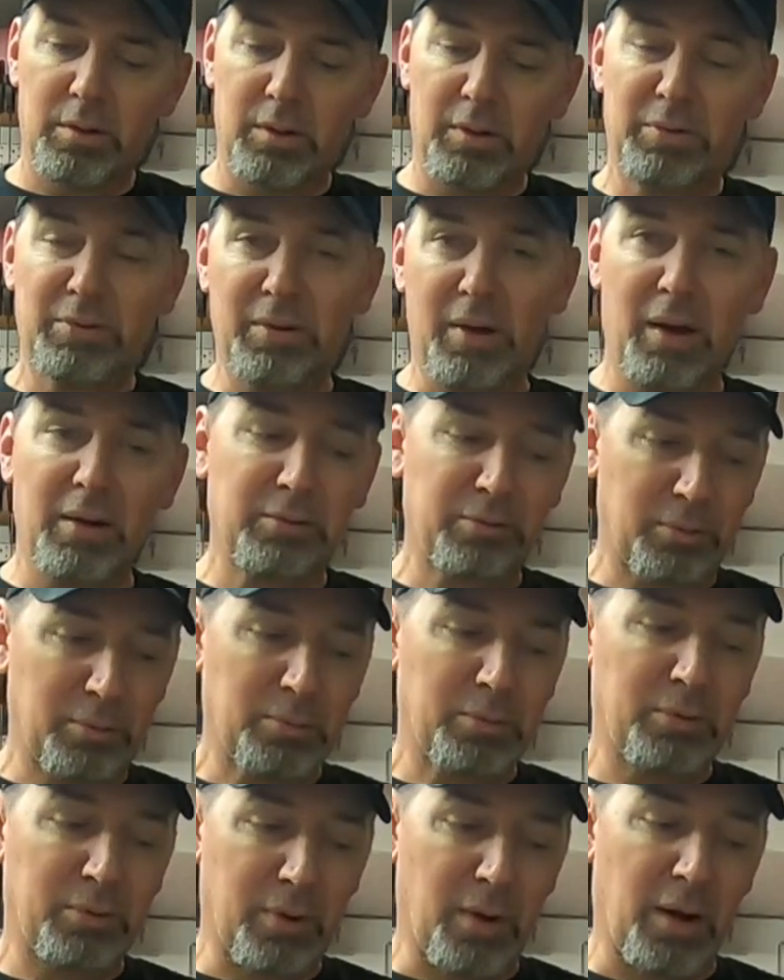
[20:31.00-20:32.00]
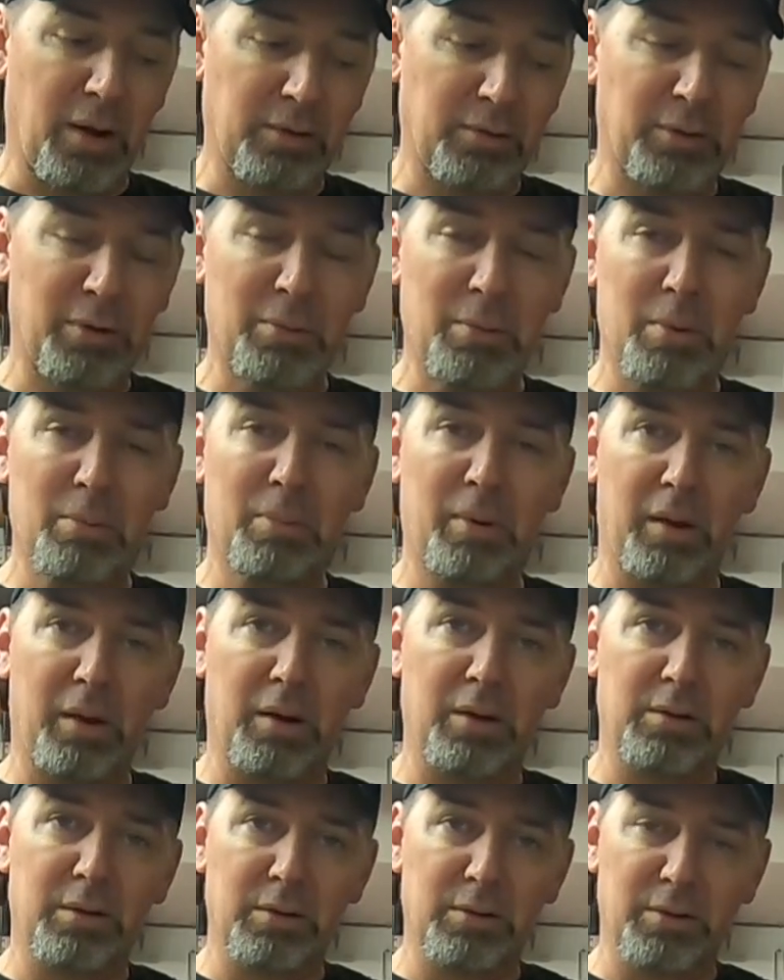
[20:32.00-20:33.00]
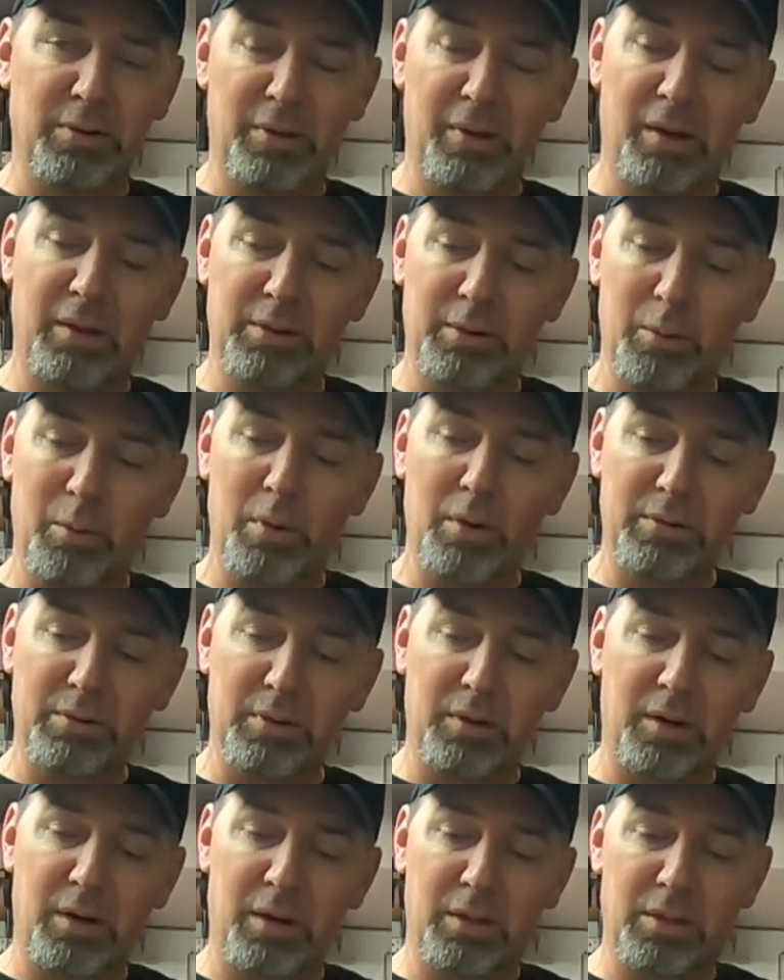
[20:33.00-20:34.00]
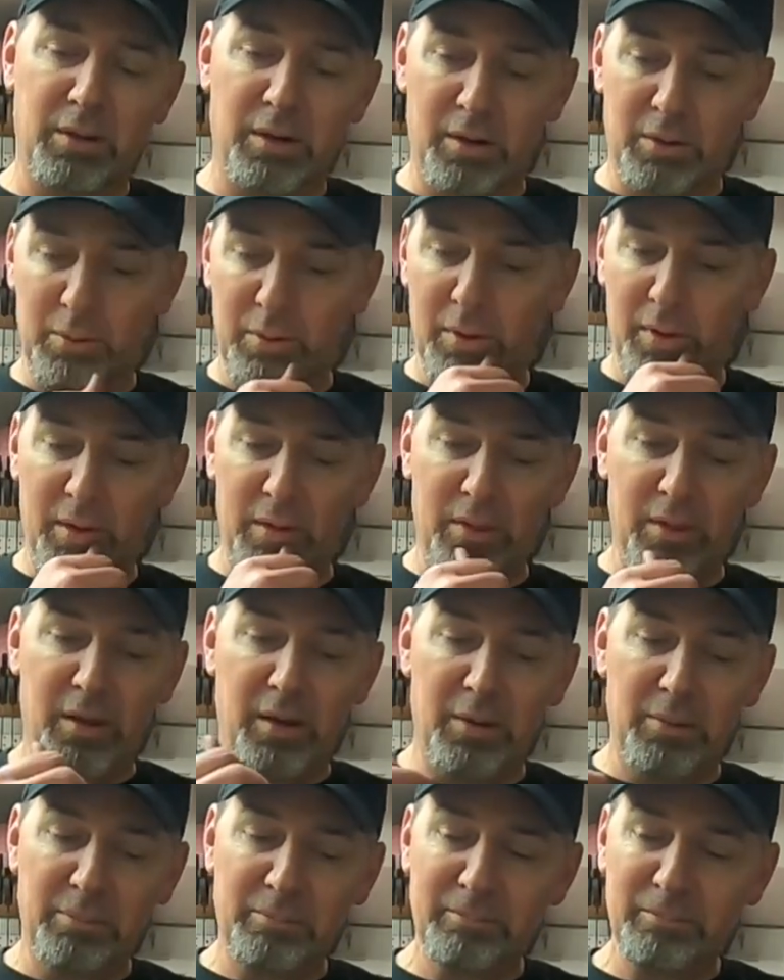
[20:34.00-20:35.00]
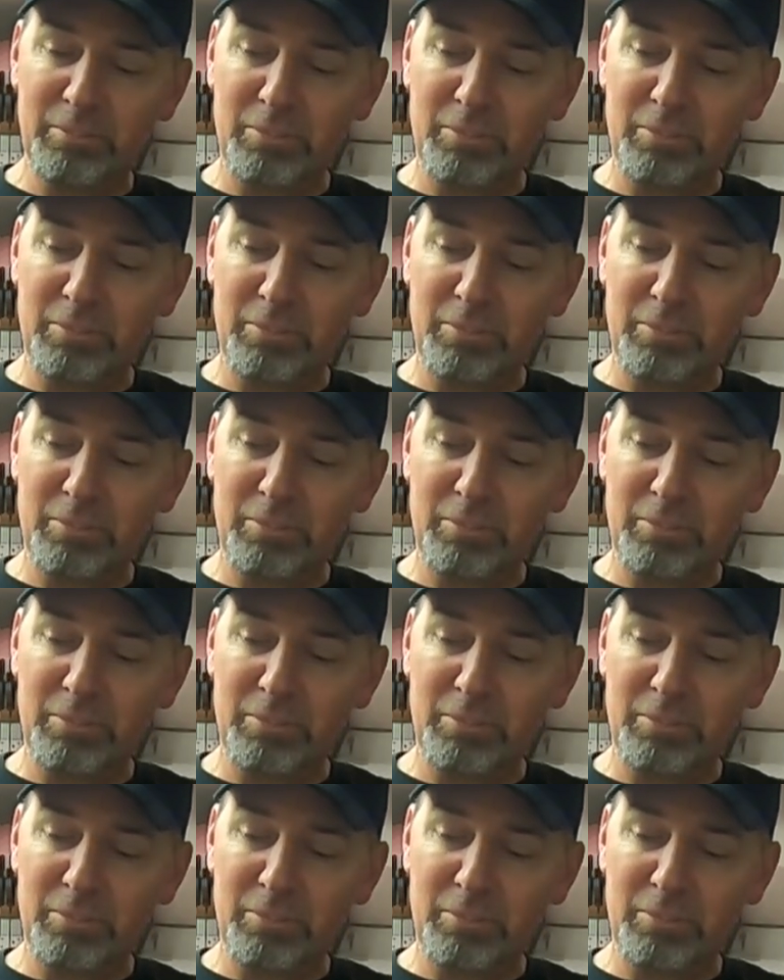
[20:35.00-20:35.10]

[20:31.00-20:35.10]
aside from I should have been paying attention to that, there wasn't anything really that